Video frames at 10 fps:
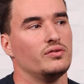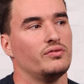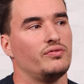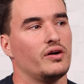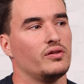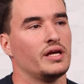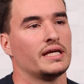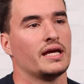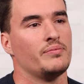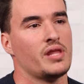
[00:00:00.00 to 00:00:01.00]
felt
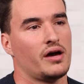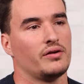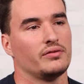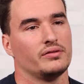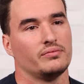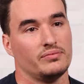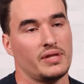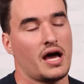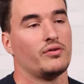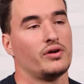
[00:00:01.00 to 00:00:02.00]
like I'm not
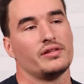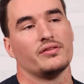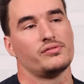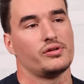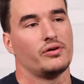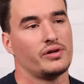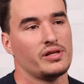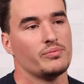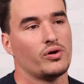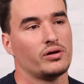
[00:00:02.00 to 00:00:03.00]
running the show
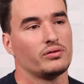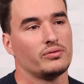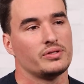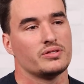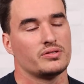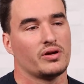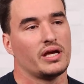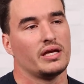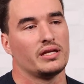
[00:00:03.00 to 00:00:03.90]
anymore, which is great.